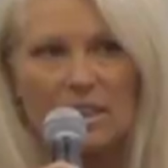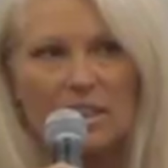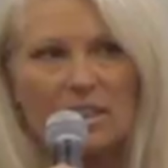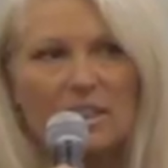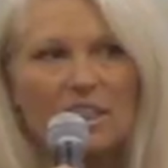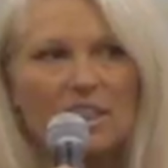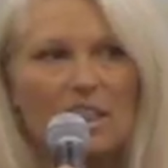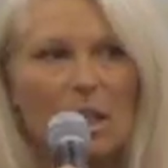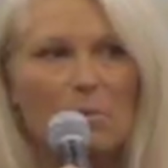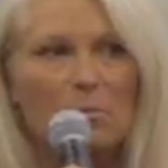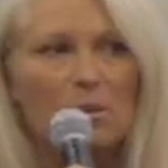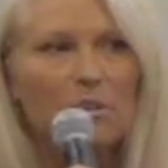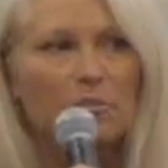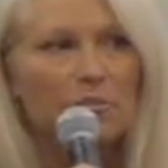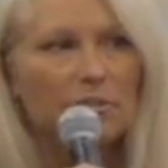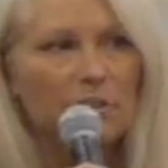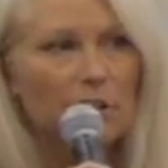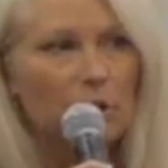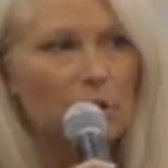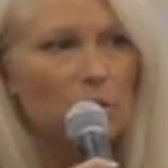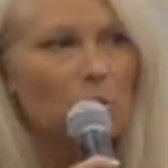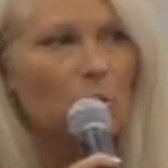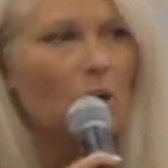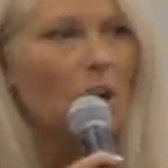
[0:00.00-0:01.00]
Some of
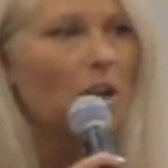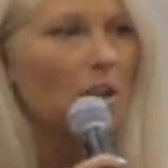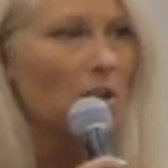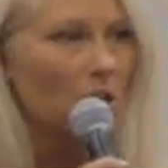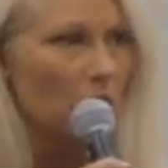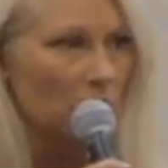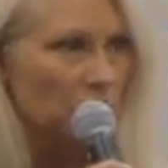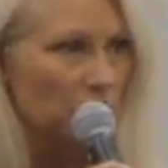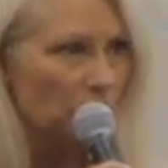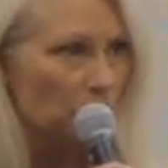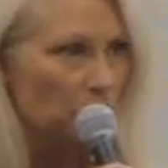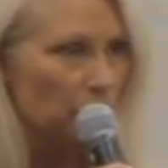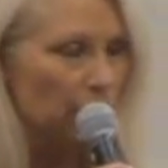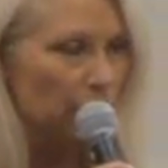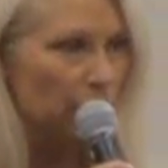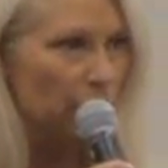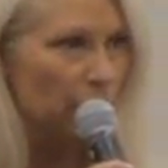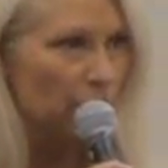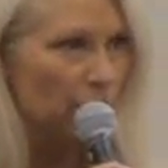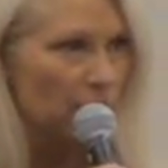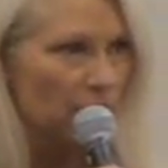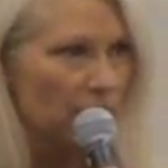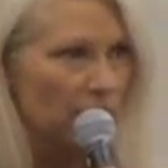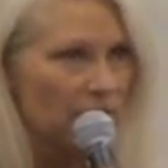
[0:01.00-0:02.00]
you are
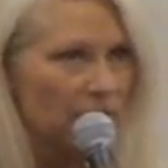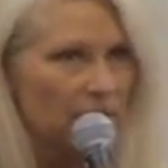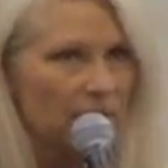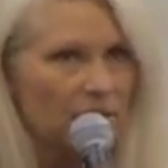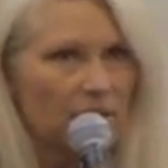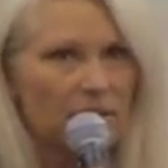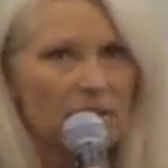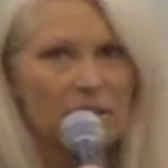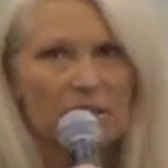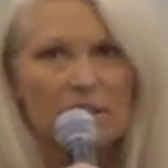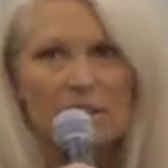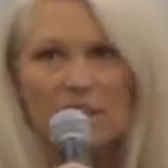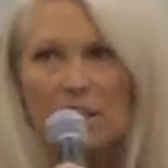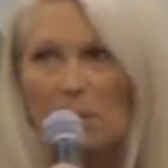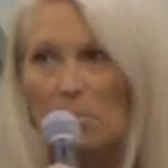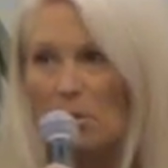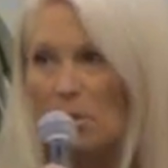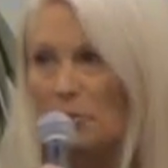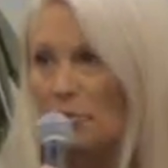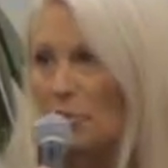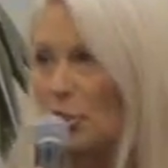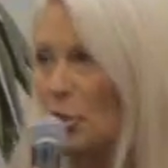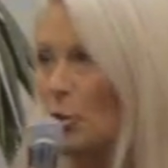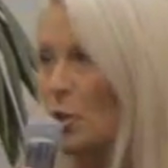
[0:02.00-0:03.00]
entrepreneurs, some
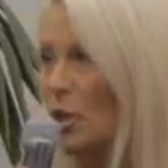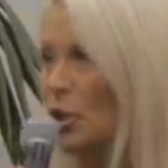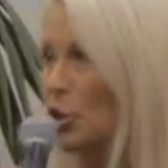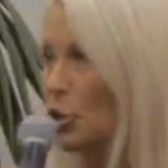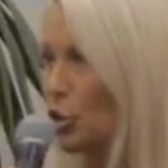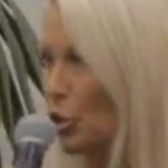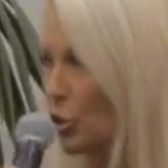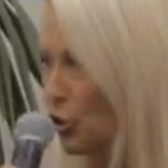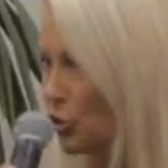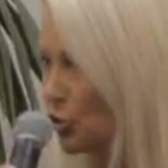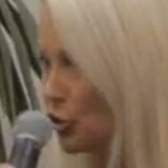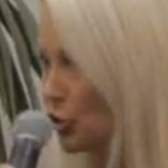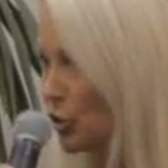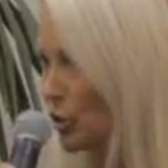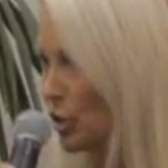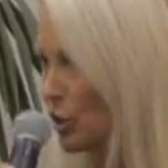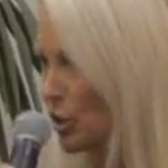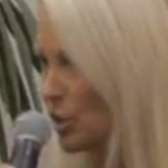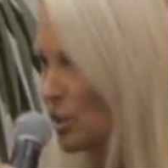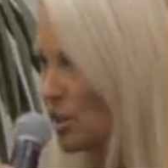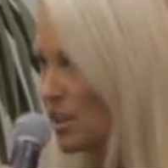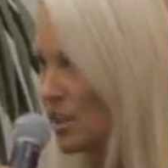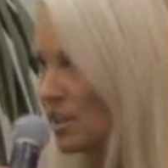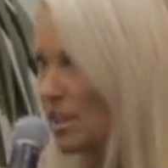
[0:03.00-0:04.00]
of you are
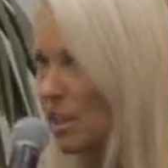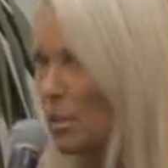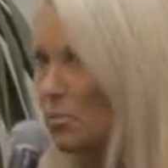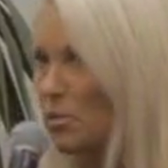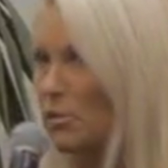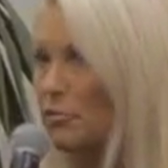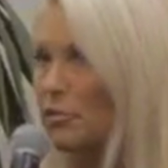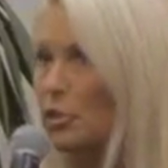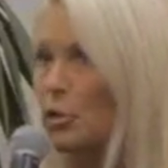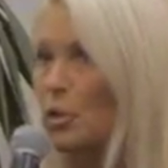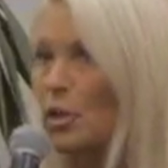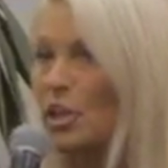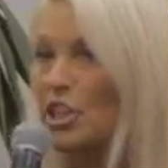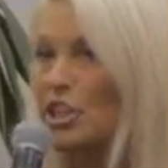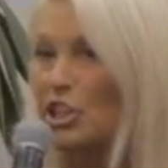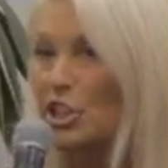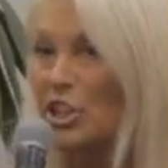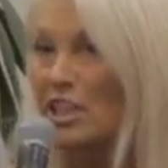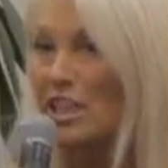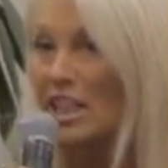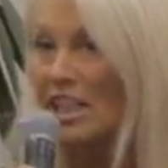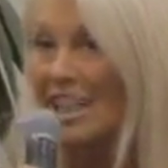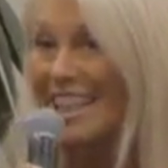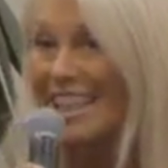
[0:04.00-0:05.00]
nurturers, some of you are
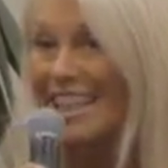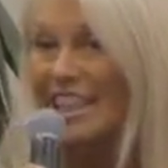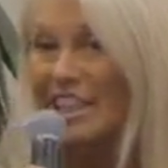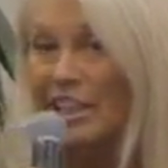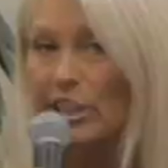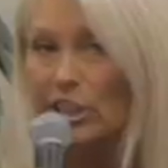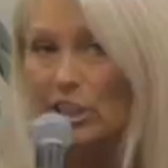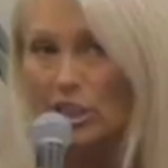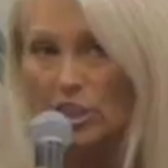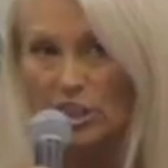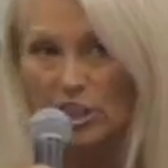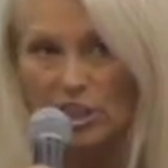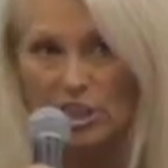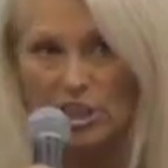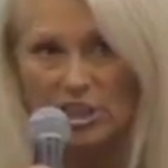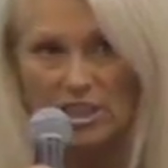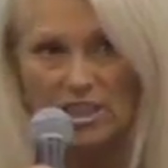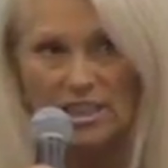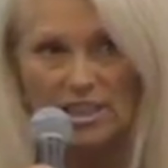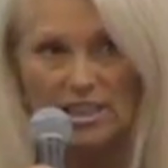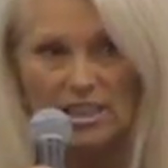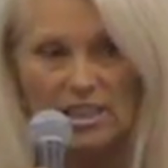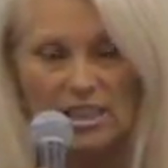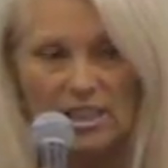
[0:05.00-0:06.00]

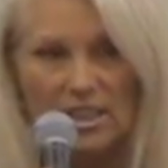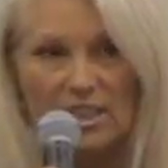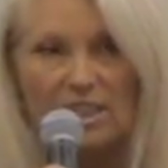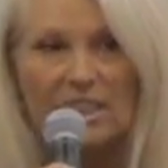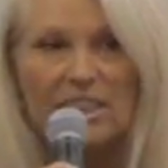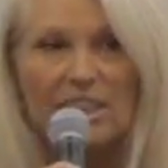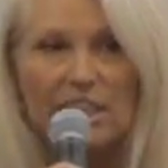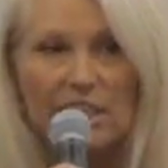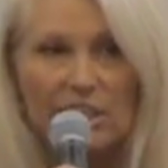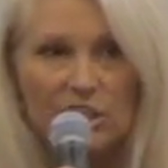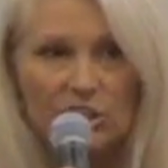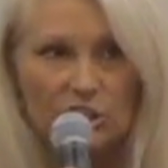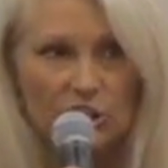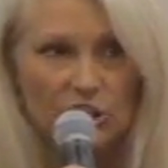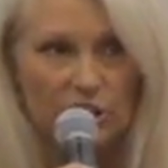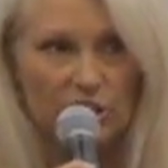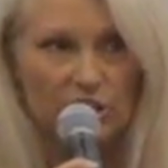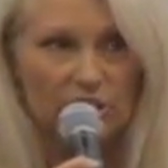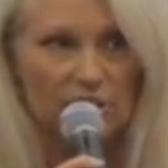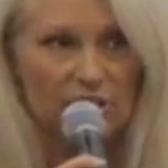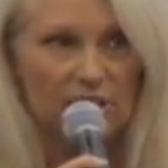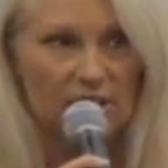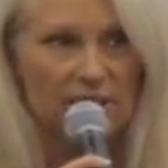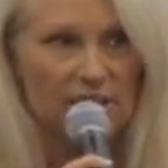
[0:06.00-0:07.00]
healers,
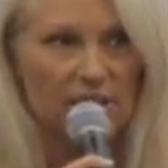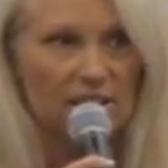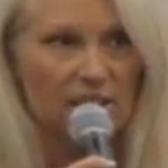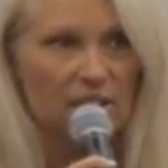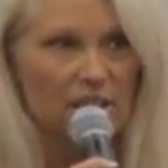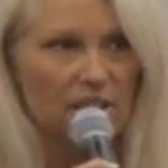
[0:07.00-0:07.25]
teachers,